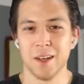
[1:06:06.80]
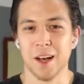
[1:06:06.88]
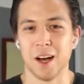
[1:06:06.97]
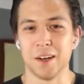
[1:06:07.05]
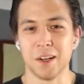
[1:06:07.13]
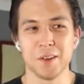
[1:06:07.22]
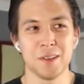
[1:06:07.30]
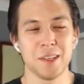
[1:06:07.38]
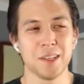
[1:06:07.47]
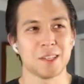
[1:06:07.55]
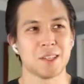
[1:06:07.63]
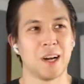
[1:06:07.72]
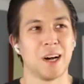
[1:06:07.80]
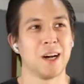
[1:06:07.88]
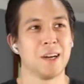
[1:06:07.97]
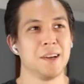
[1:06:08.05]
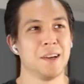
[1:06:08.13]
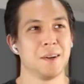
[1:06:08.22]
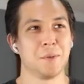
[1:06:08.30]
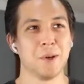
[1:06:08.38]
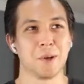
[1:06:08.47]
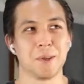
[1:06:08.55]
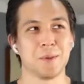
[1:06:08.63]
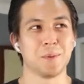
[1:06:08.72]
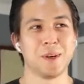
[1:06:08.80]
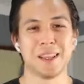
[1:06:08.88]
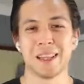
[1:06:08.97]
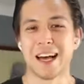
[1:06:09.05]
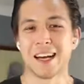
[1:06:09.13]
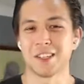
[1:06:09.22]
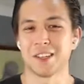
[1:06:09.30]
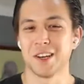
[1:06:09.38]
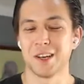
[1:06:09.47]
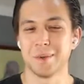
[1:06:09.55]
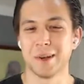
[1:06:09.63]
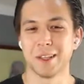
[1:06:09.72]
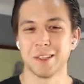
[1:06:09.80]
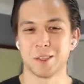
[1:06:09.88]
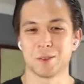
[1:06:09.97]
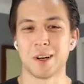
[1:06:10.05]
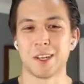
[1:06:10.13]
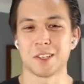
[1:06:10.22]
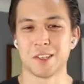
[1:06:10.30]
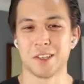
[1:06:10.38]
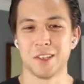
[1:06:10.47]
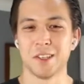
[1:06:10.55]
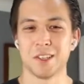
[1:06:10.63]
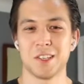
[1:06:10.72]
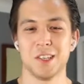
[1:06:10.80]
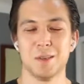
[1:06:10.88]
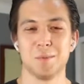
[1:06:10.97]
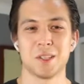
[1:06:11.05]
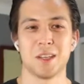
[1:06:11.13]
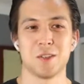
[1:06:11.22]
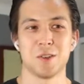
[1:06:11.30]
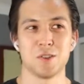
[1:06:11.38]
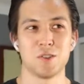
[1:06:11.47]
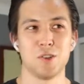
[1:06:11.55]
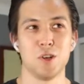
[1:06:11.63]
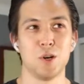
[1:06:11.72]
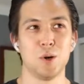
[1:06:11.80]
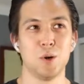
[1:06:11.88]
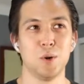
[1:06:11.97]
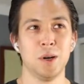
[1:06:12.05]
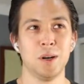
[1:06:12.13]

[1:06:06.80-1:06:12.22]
Another thing that's odd, one last thought about this roster and this team, is that there's no